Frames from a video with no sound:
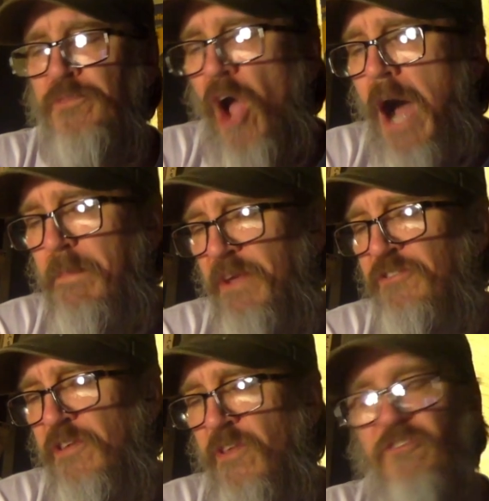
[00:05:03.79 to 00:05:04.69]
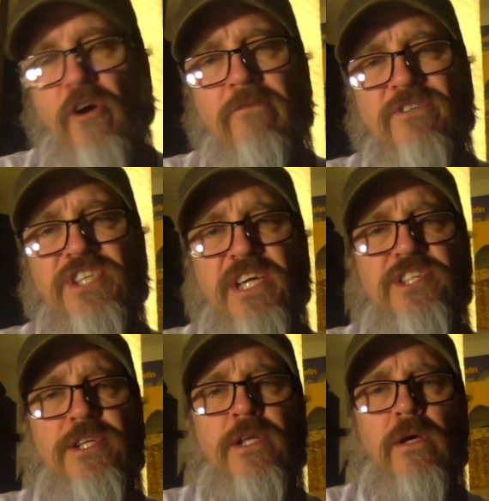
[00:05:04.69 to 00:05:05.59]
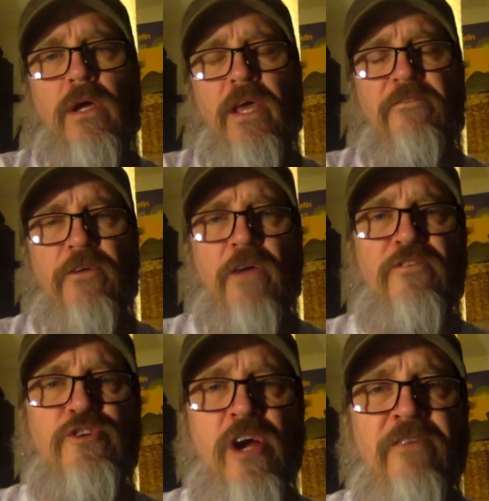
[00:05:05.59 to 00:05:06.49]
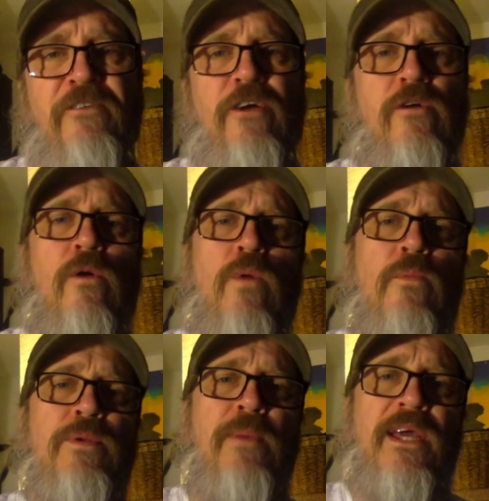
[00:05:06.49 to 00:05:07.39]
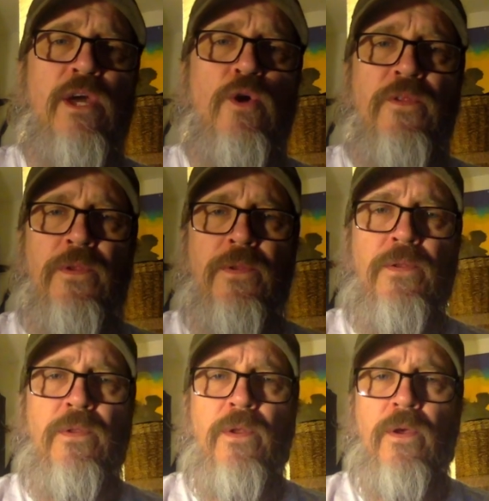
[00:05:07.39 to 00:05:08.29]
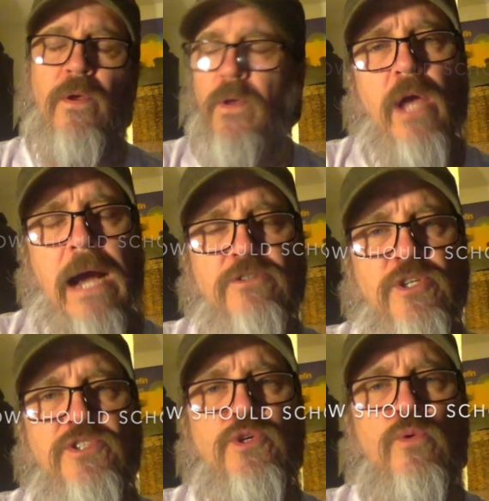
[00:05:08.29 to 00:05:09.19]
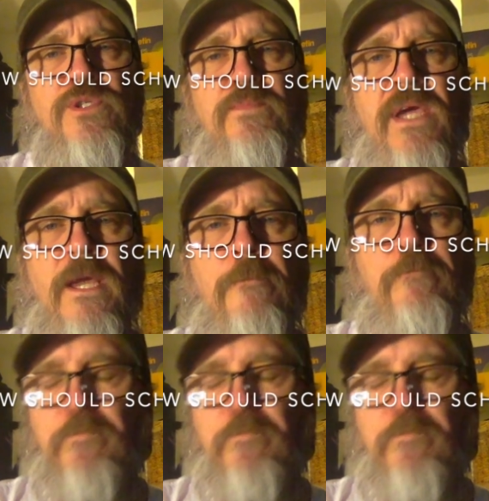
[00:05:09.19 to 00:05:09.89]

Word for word: topics to this conversation if you're, if you're trying to figure out what would make a good, how should schools be,